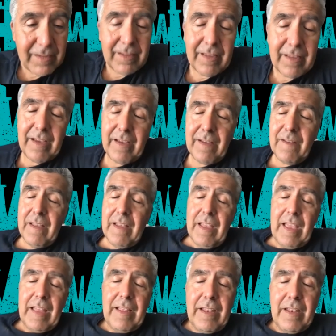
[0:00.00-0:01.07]
yeah,
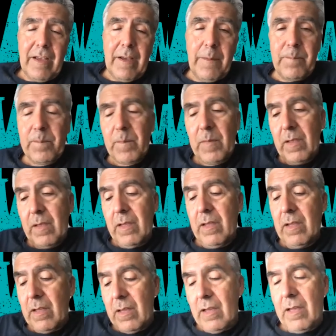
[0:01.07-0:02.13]
and then um,
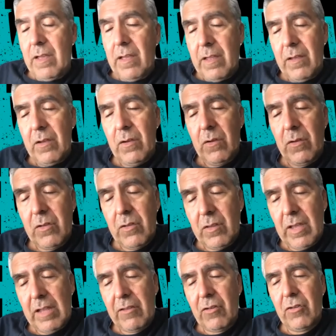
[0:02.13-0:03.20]
uh,
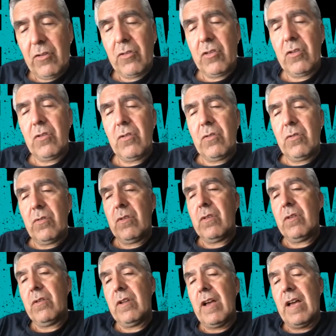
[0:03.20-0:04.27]
Antonio, you
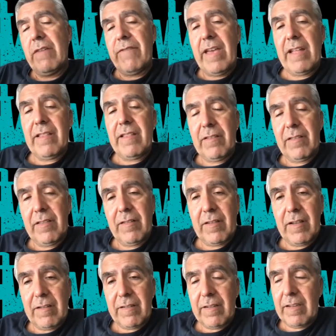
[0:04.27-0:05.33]
you and I have had this
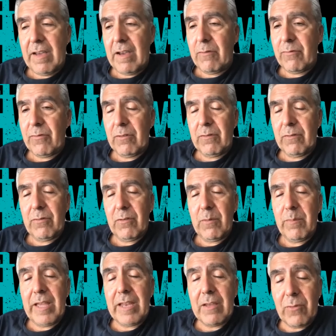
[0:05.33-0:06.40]
discussion now for for
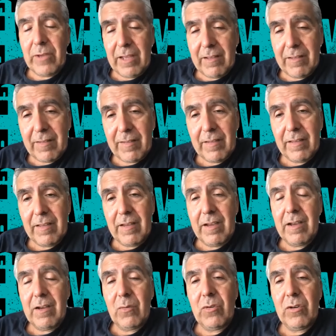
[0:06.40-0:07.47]
many weeks.
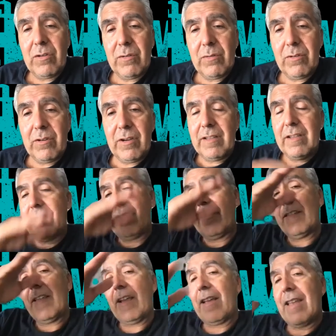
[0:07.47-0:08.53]
Uh, we're we're in the
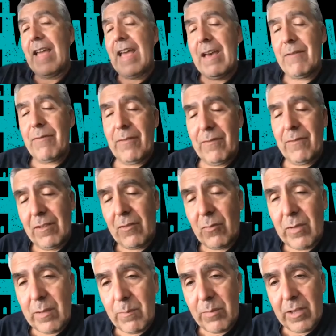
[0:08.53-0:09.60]
second half of the
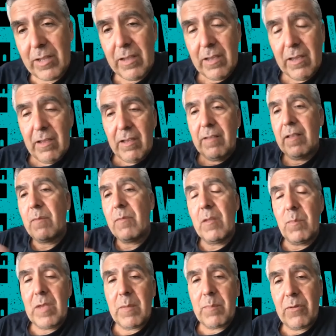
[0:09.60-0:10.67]
swim, but some of the
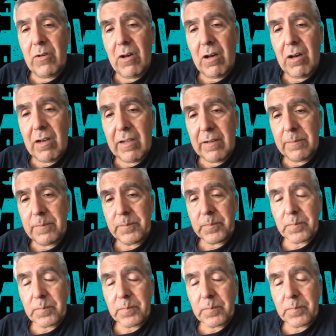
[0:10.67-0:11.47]
people on